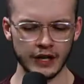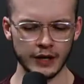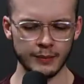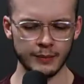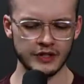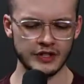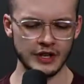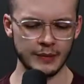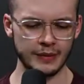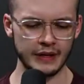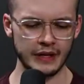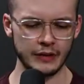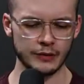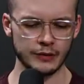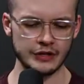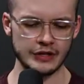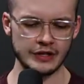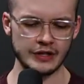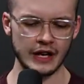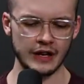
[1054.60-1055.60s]
be jumping
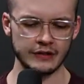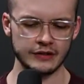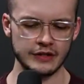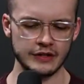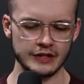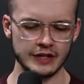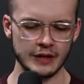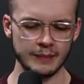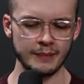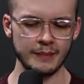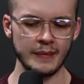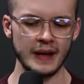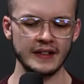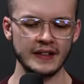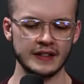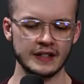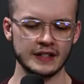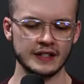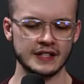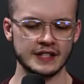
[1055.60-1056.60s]
also now into some
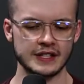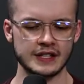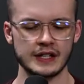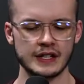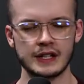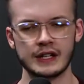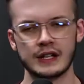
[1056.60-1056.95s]
methods